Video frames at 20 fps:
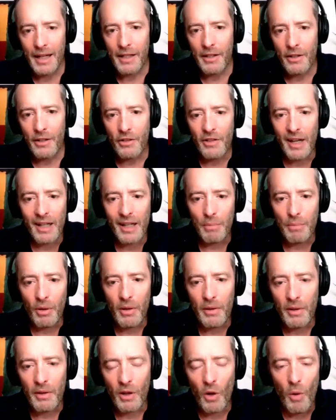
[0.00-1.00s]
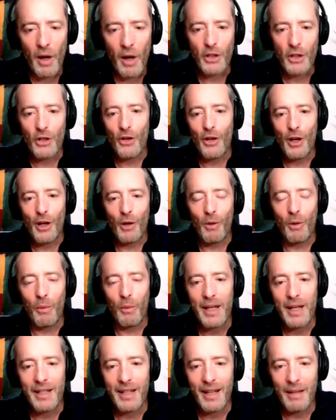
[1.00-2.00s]
getting to the second part of the question,
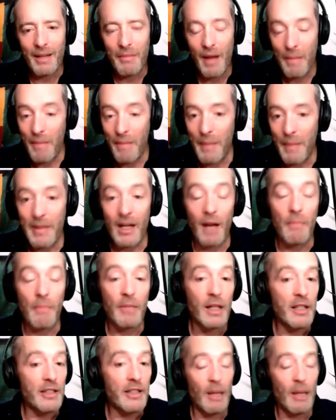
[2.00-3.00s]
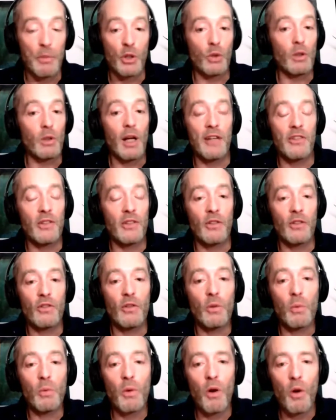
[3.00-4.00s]
though, maybe I'm conceptualizing
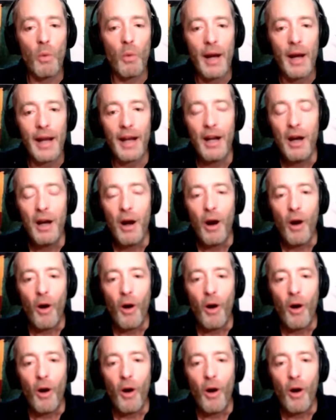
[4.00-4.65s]
this in the wrong way.